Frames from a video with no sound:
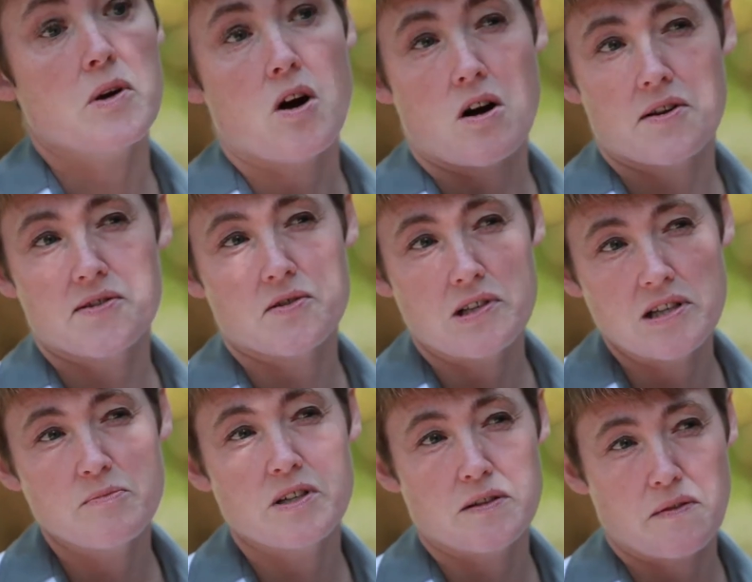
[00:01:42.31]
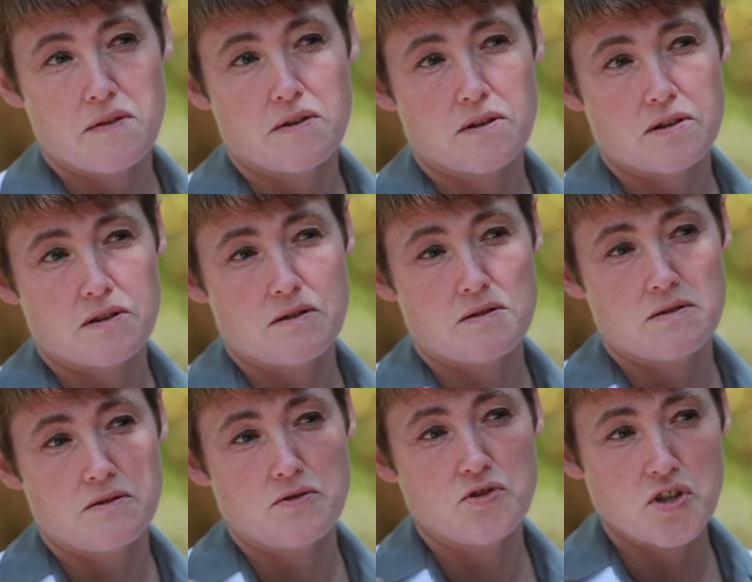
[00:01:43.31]
we also limit the
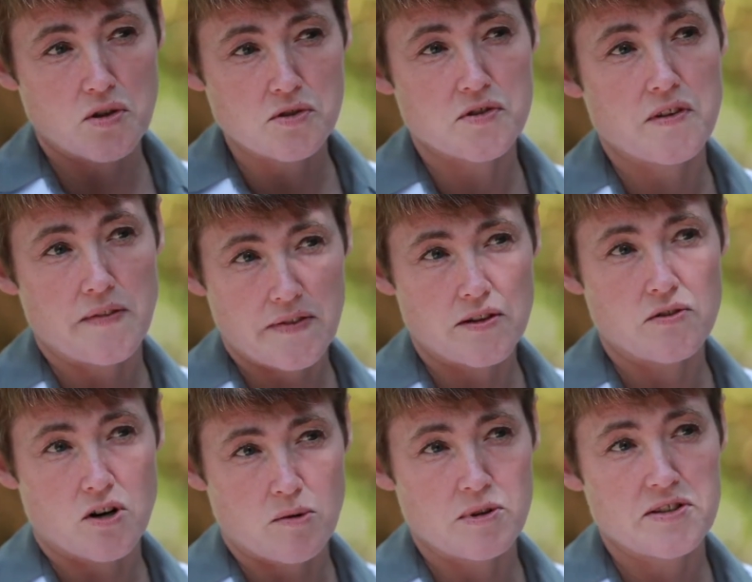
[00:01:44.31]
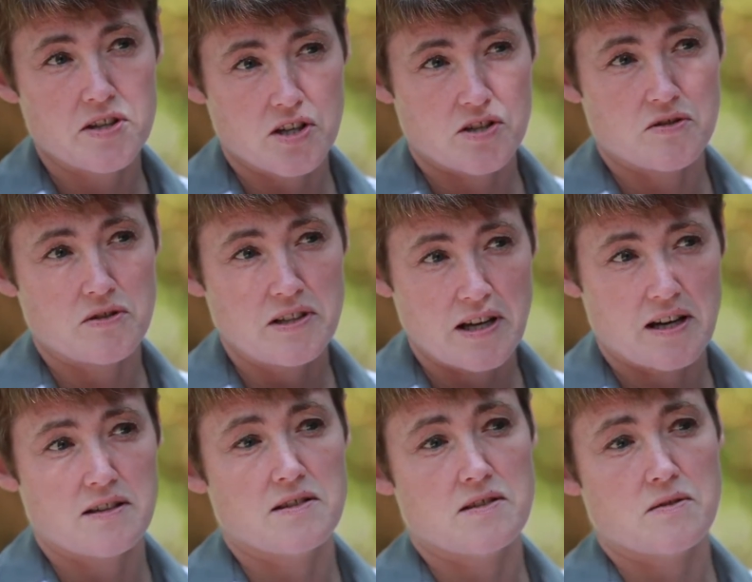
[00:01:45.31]
dose that the normal tissue
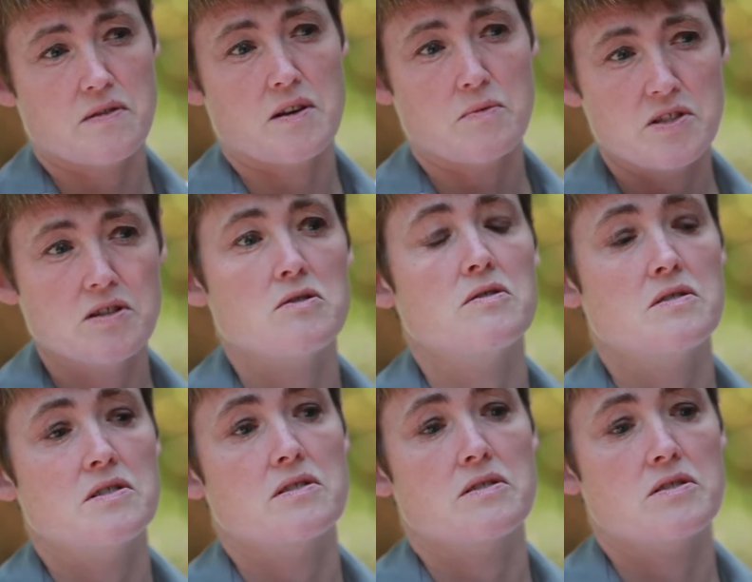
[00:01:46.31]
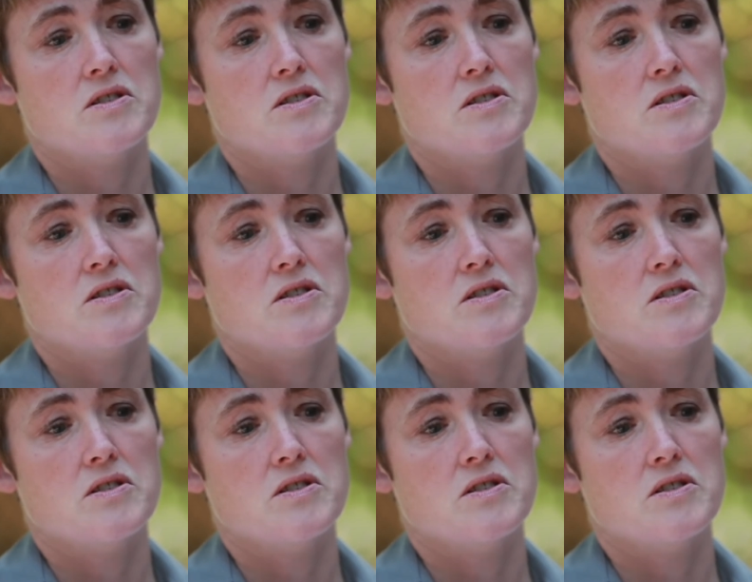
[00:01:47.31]
gets so that we don't